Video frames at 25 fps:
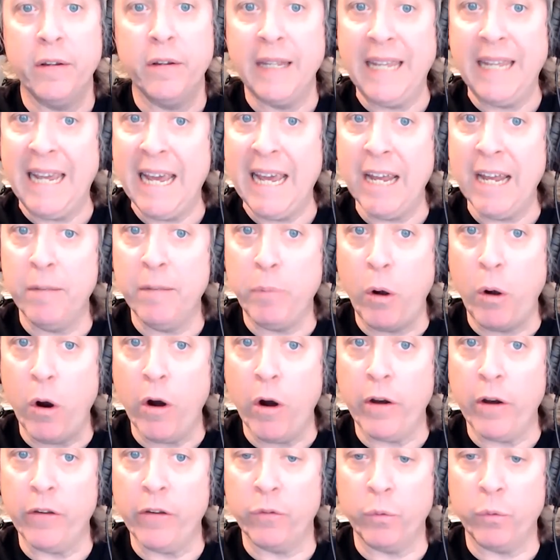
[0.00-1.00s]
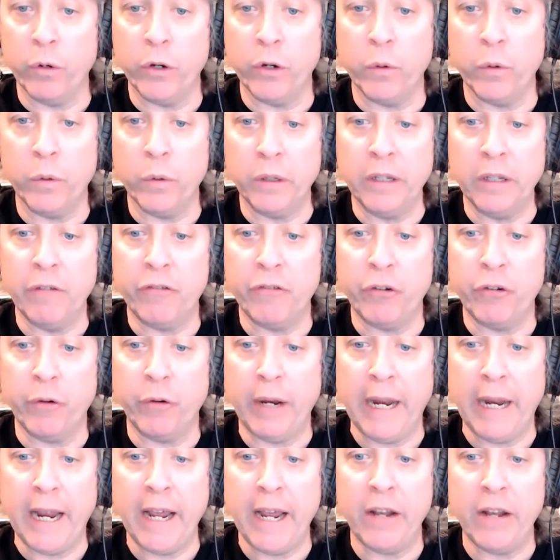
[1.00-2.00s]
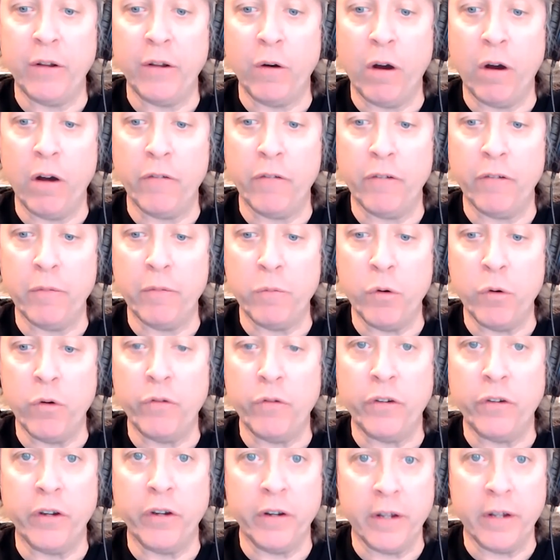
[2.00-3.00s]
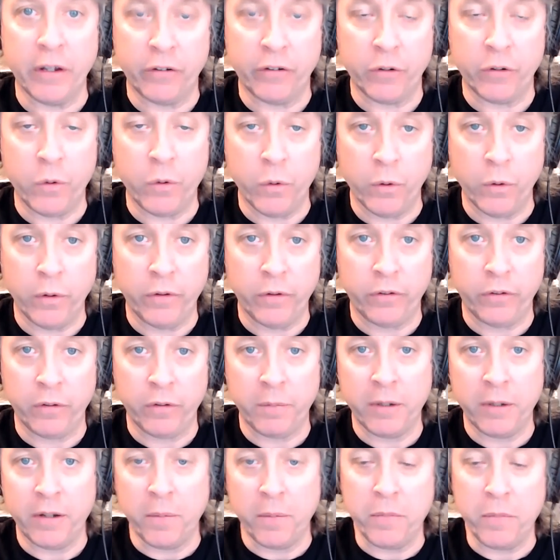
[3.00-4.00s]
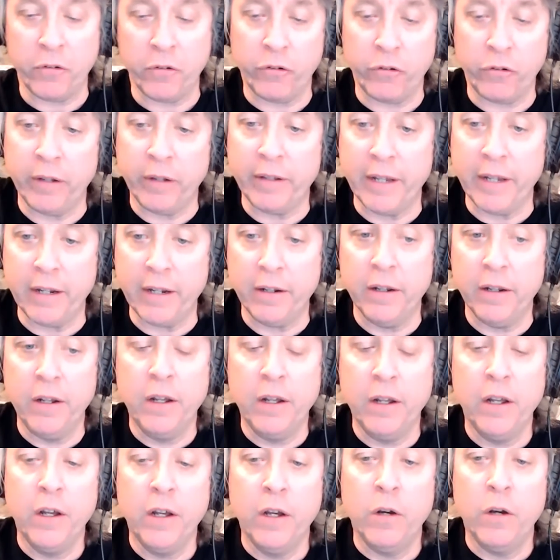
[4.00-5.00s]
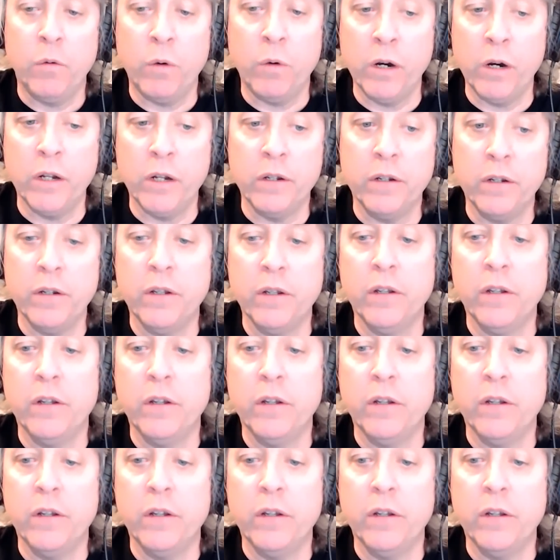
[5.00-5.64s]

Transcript: The and part is where you would lift your hand off and move to your next chord. So let me demonstrate that. 1,